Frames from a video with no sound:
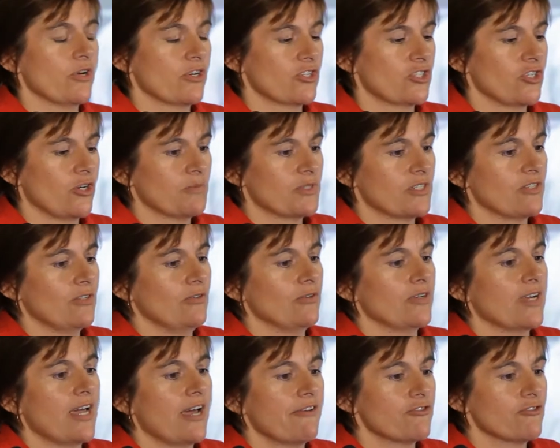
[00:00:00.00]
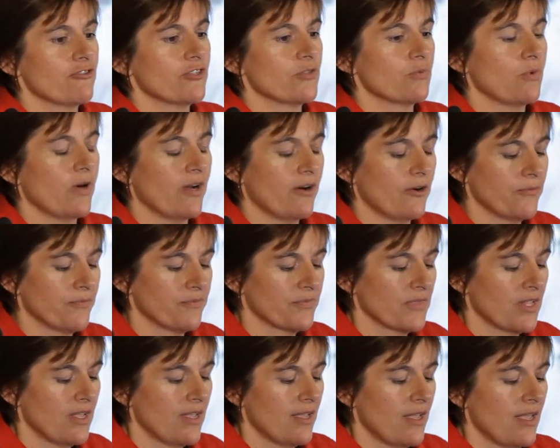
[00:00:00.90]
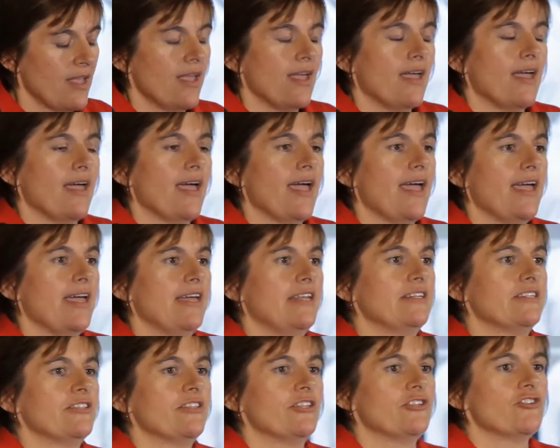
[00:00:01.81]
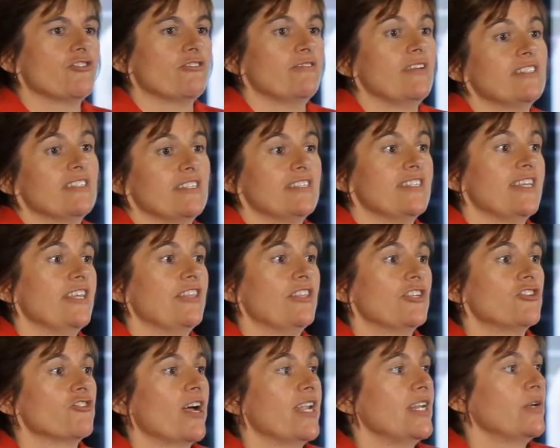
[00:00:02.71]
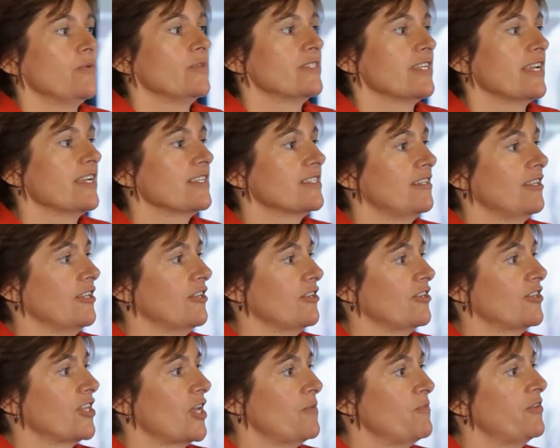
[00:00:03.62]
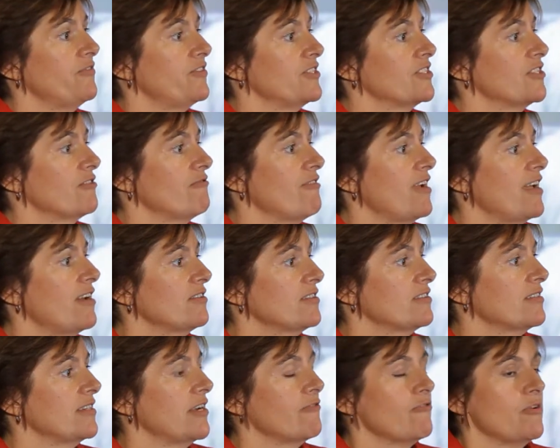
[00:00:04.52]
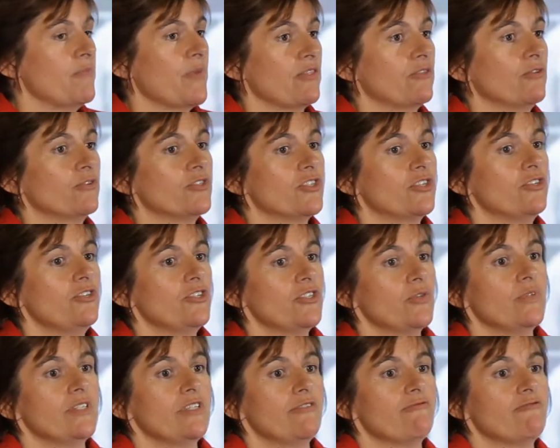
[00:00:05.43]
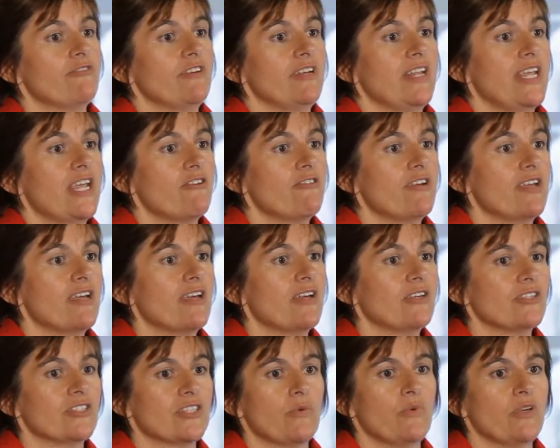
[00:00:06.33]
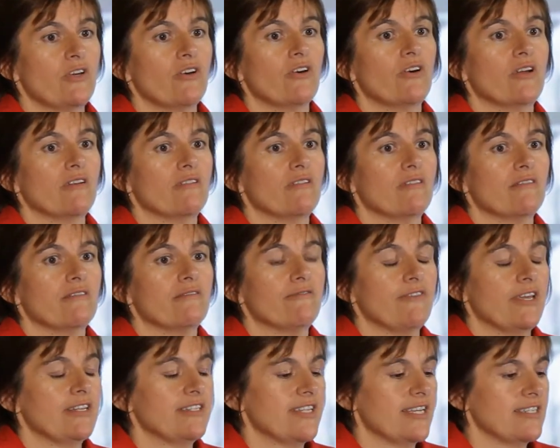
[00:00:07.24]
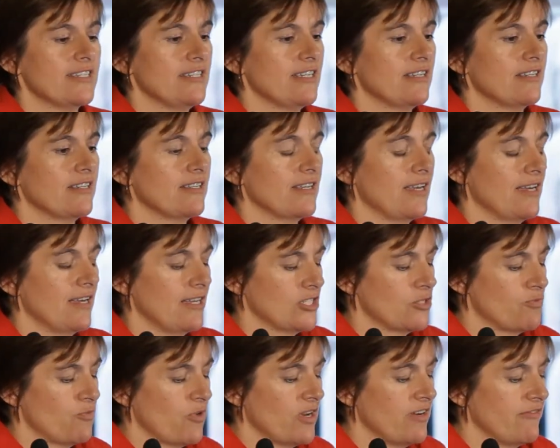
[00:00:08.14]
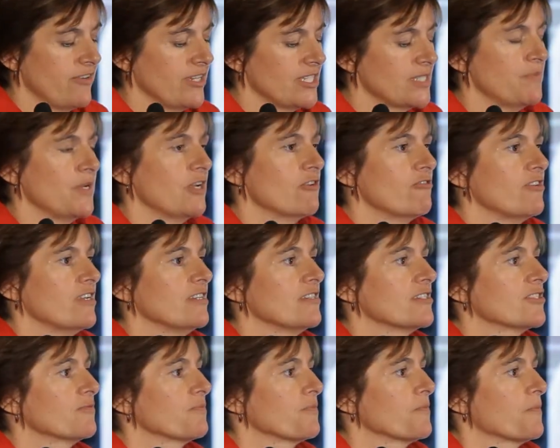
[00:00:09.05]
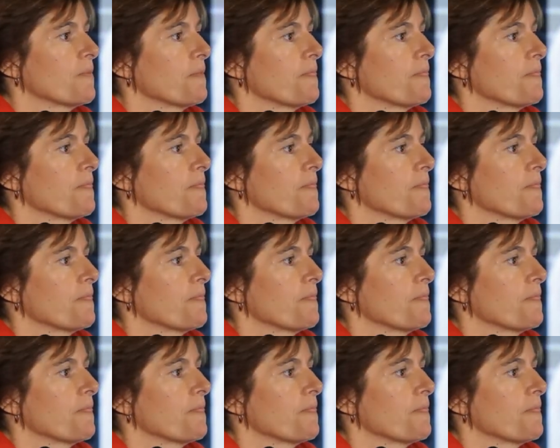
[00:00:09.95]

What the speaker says: workshops to look after as well. And as I said, the training was excellent. They moved us around every month or two to a different area, so we got fantastic spread of experience.